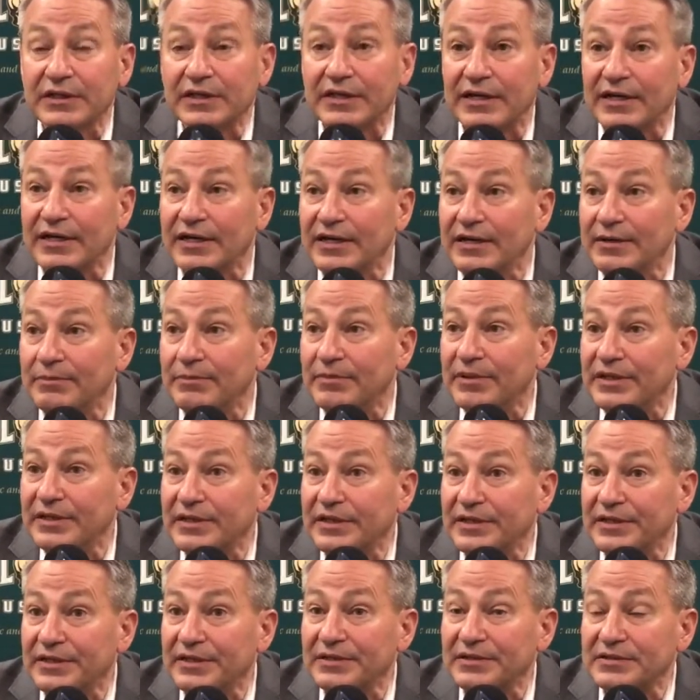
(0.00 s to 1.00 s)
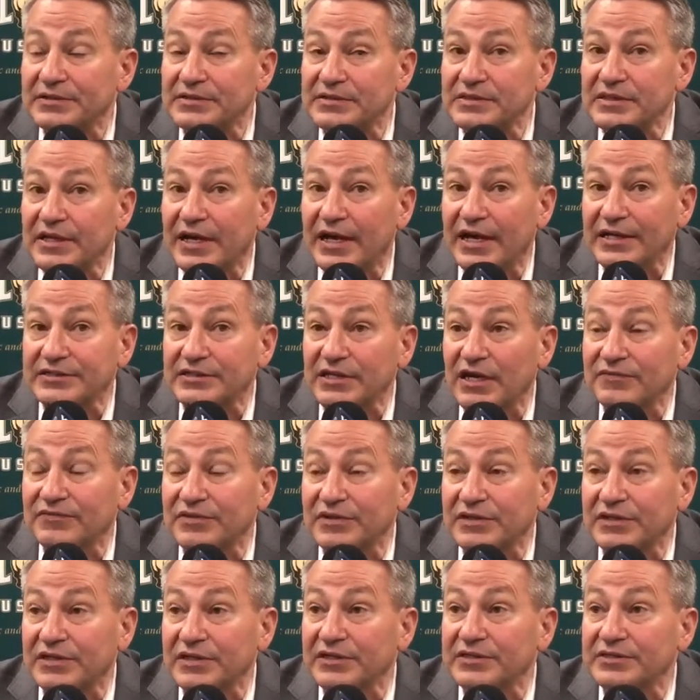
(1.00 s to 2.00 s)
But hats off
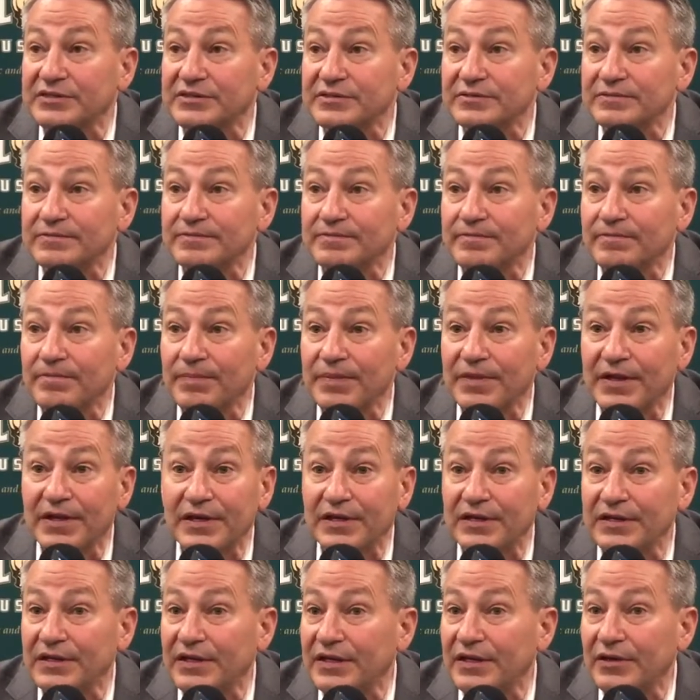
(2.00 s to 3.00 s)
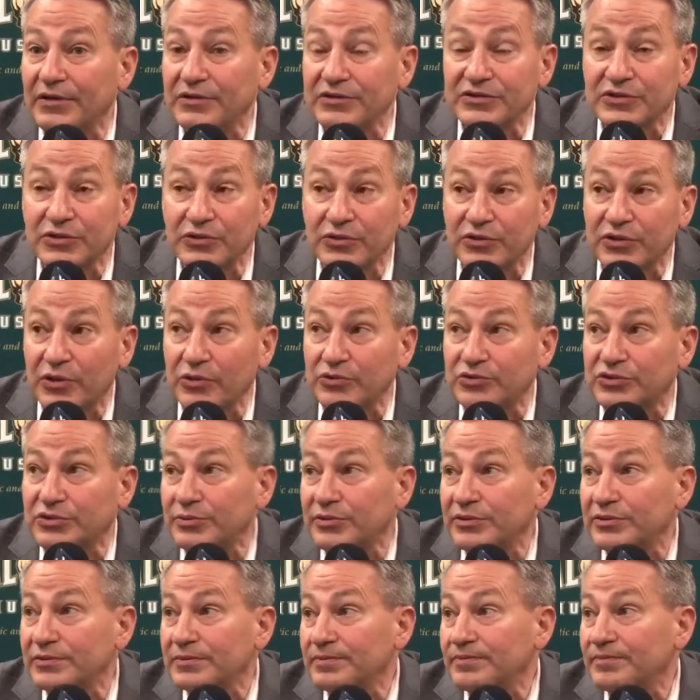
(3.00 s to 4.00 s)
to the kids. They are so
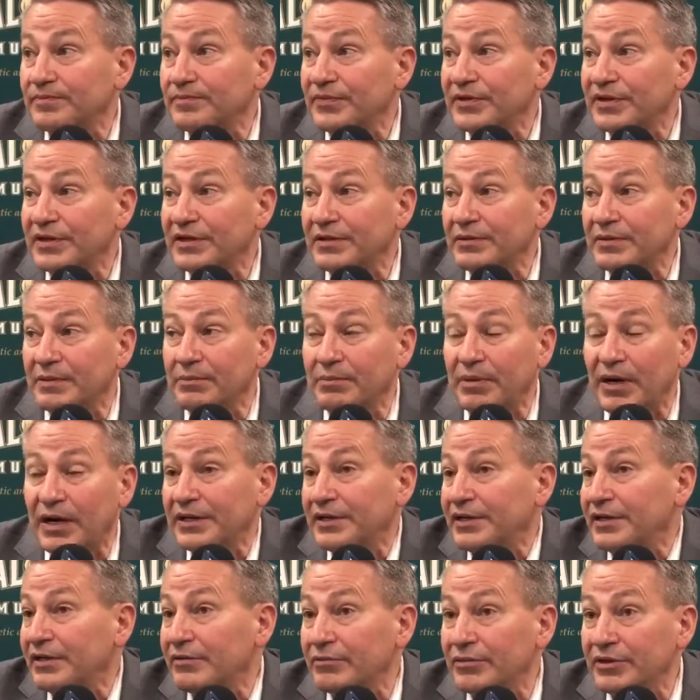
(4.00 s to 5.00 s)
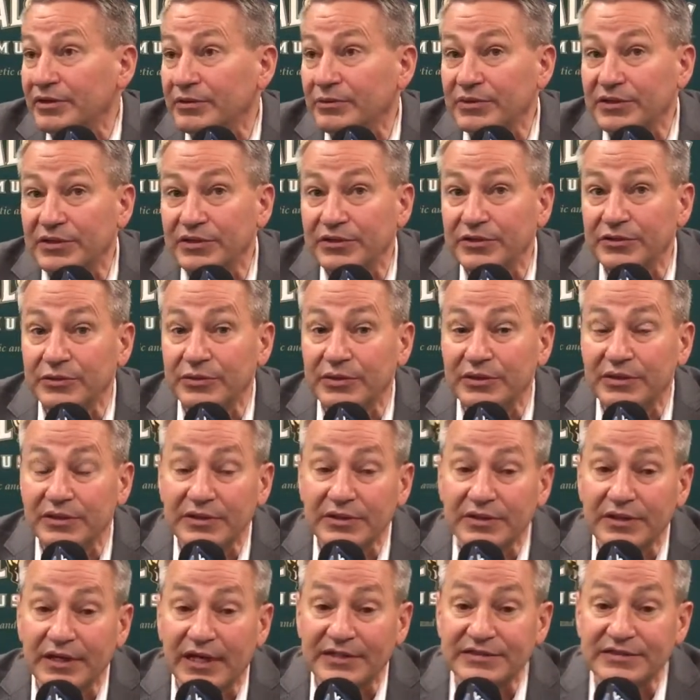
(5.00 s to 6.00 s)
coachable. They buy into everything we do, and
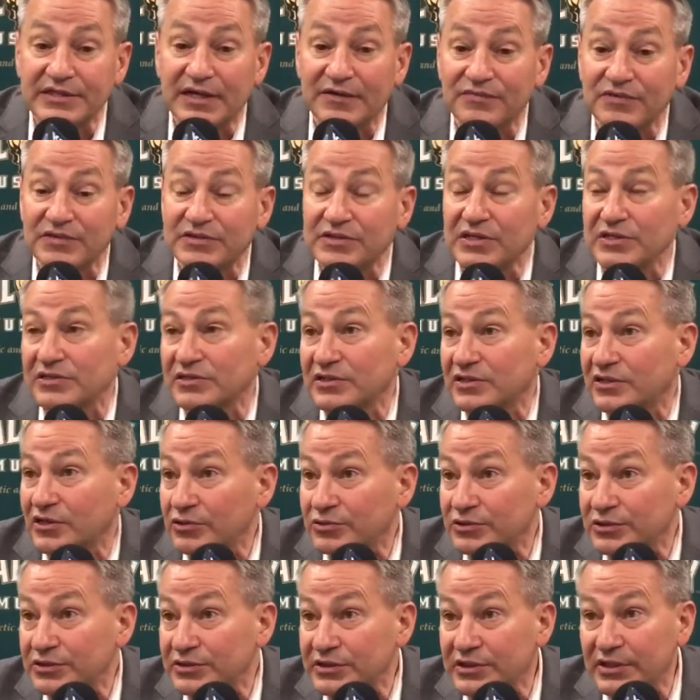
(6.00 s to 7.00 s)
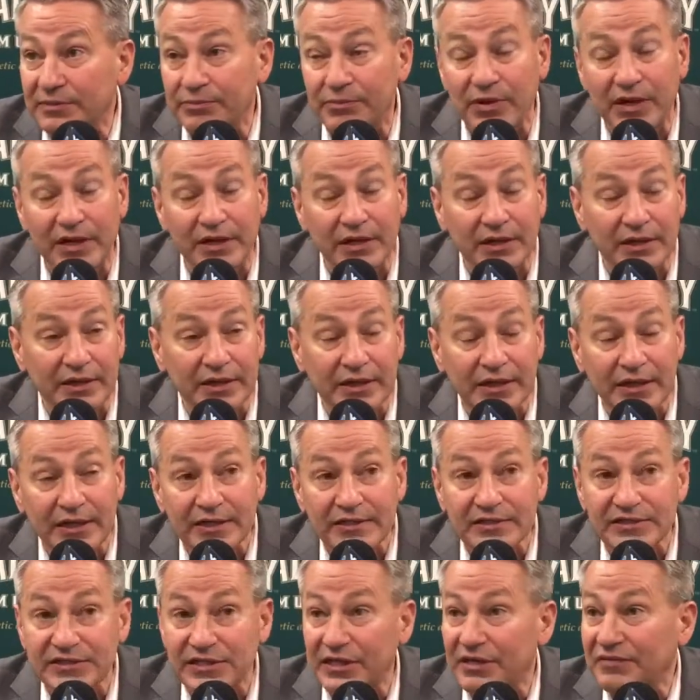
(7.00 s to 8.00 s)
hats off to assistant coaches. They brought a
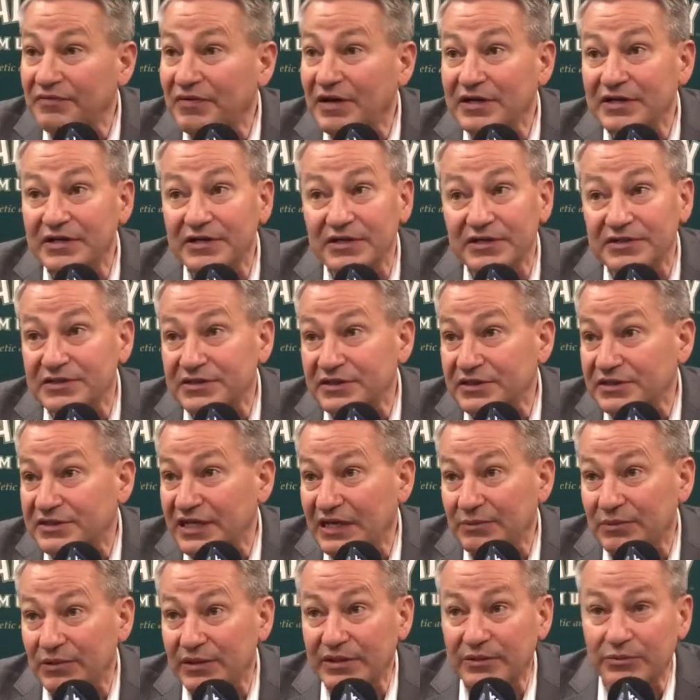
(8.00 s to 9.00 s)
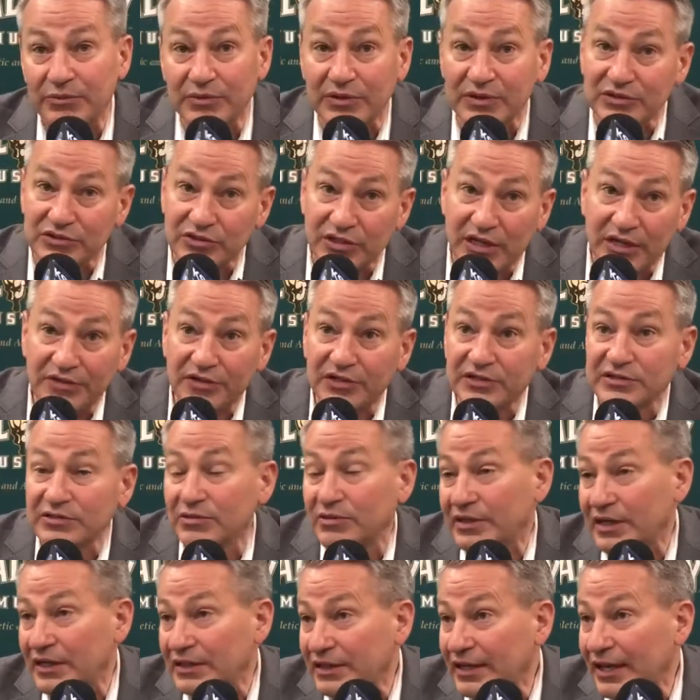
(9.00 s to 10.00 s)
ton of ideas to the table. Like, we'll try this,
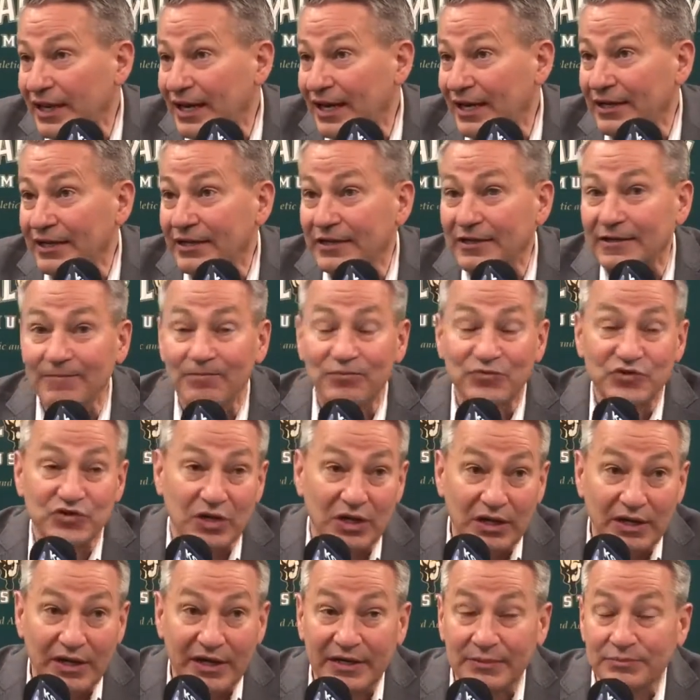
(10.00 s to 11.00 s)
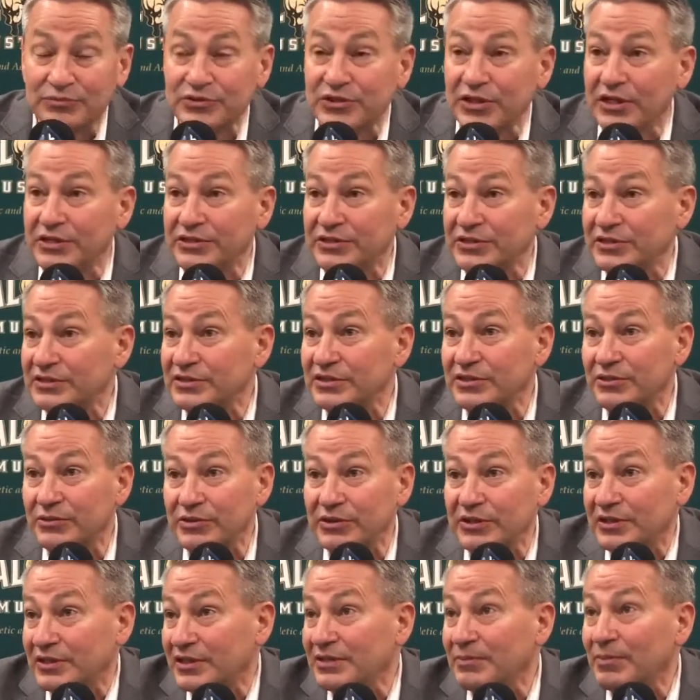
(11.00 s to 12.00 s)
look at that, try lineup changes. You know,
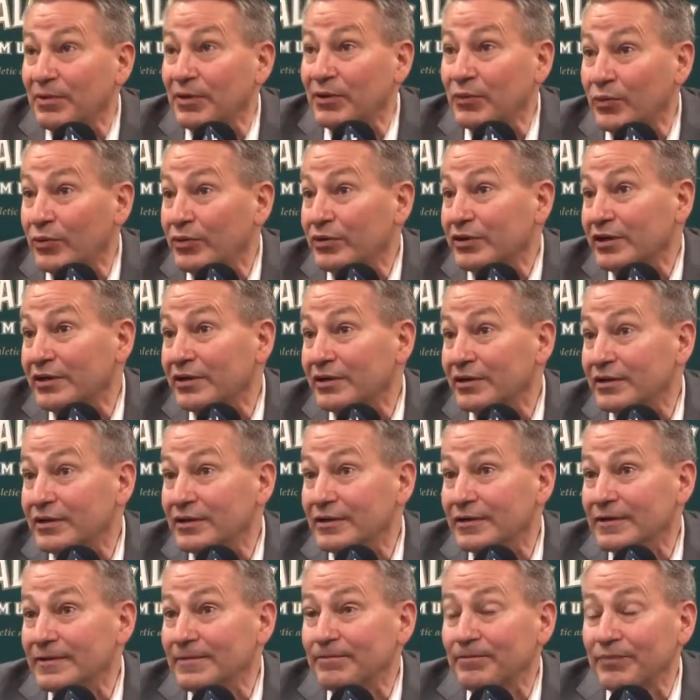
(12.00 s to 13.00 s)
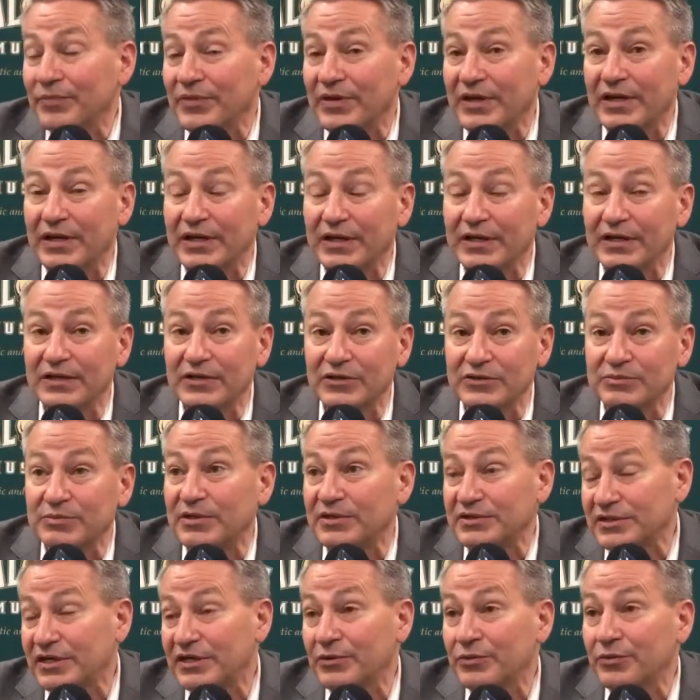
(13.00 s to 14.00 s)
you keep on working. And there's
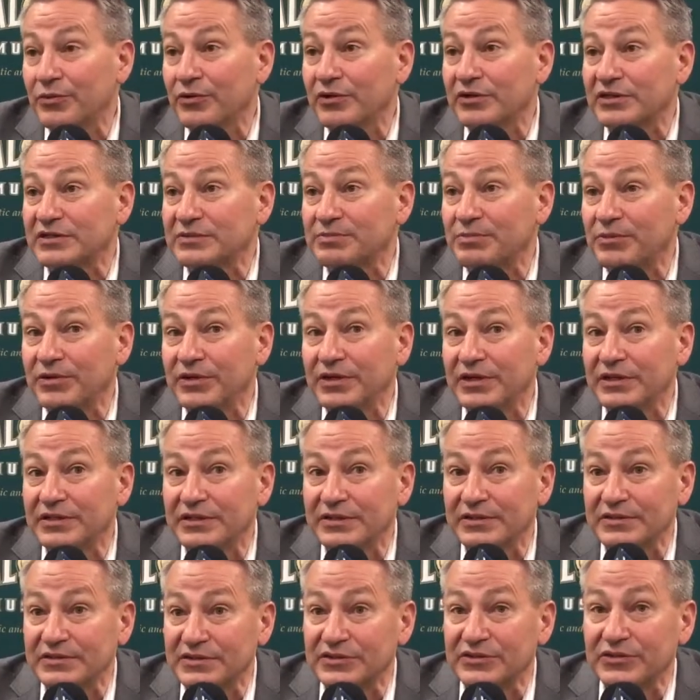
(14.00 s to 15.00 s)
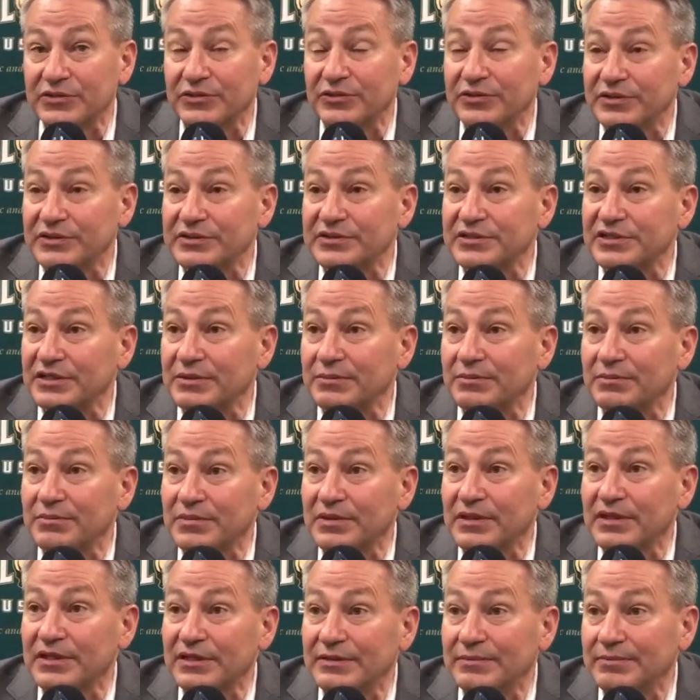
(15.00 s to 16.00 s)
been a ton of work that's put in to turn this team
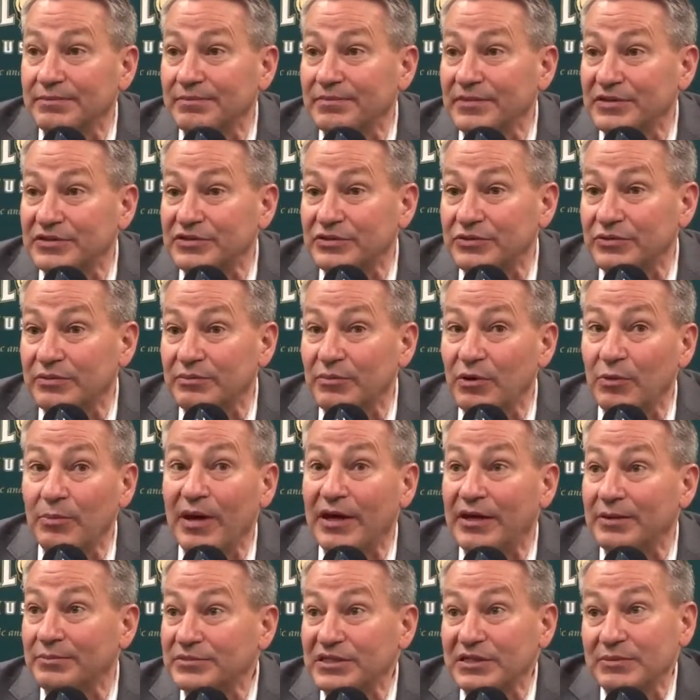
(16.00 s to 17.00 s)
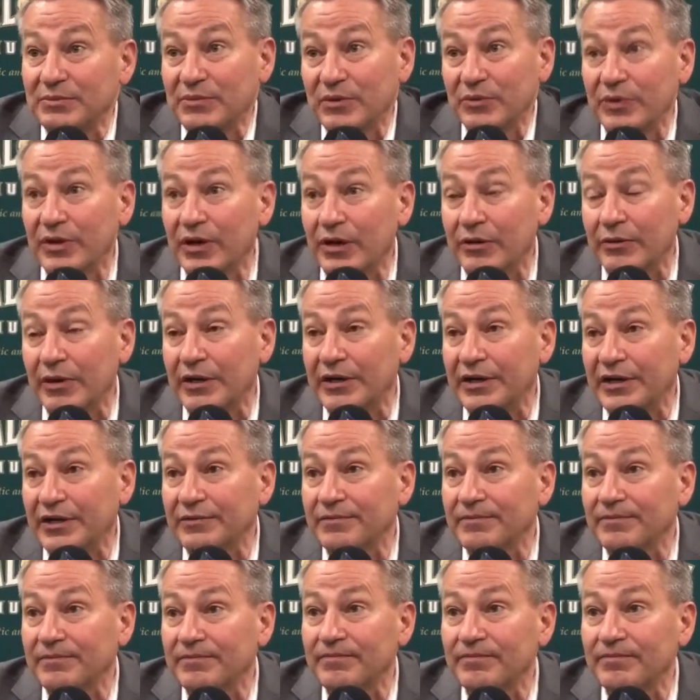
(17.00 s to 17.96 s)
into a momentum team that we are right now.